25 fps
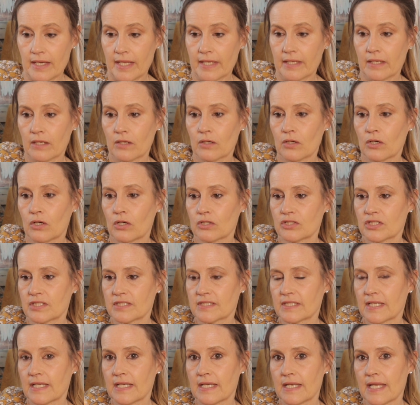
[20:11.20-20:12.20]
like a
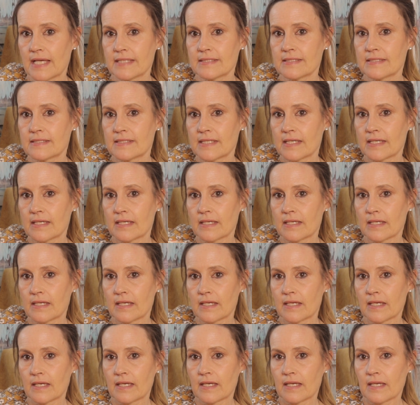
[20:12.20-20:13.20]
gorgeous elastic
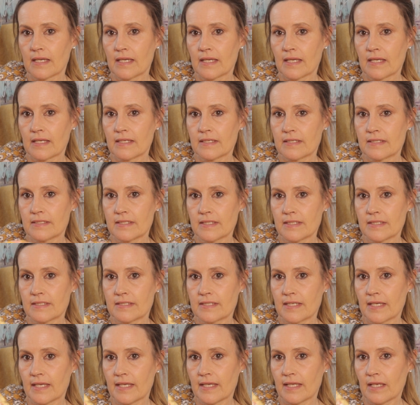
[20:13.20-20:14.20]

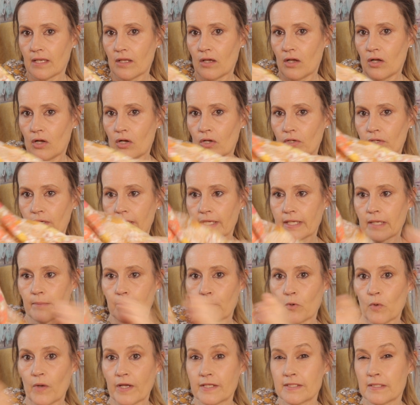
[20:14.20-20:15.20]
detail on like a,
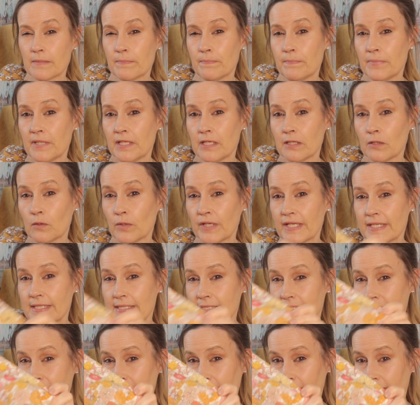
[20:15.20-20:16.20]
quite a billowy
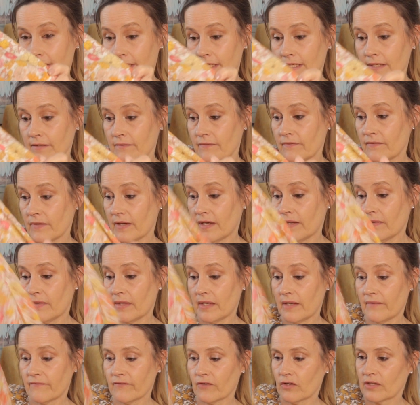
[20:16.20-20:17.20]
sleeve, and
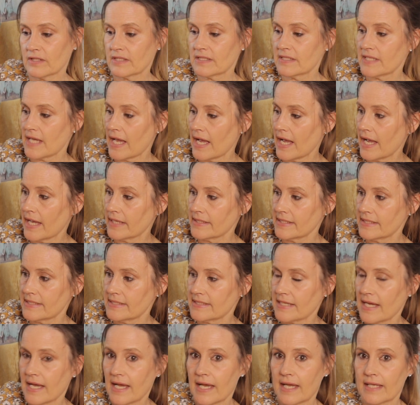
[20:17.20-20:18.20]
then I've got tiny,
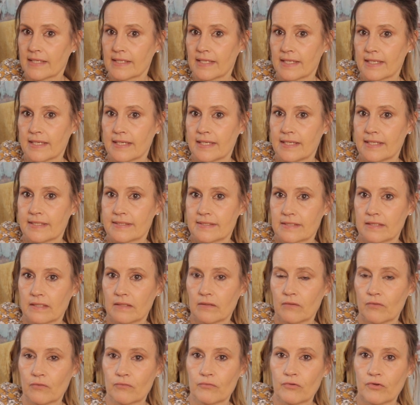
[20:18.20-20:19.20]
tiny
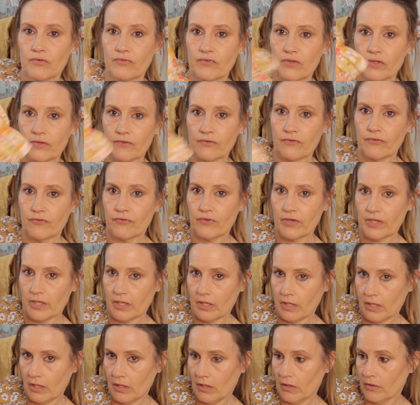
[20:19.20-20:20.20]
little ruffled
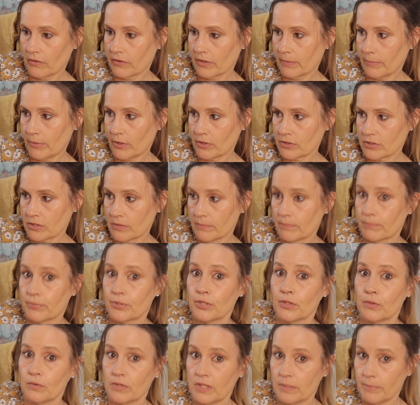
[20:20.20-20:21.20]
frill along the bottom,
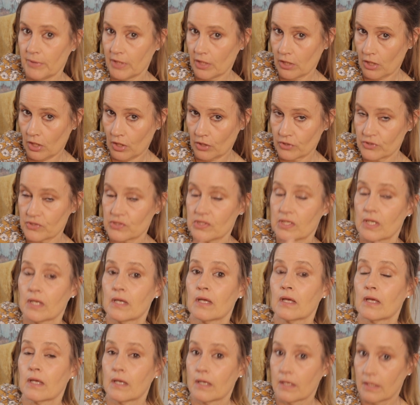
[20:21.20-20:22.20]
purely because
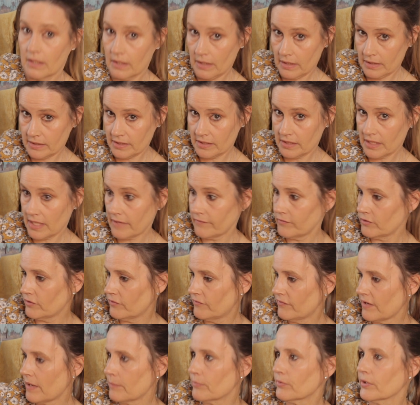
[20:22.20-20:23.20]
I didn't have
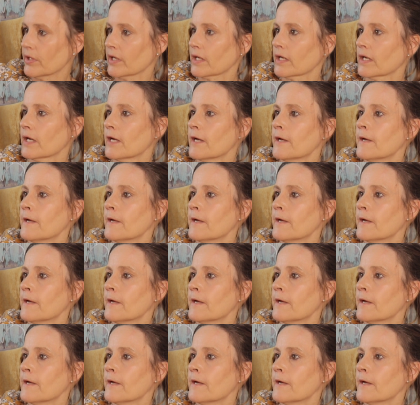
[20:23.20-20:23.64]
enough fabric.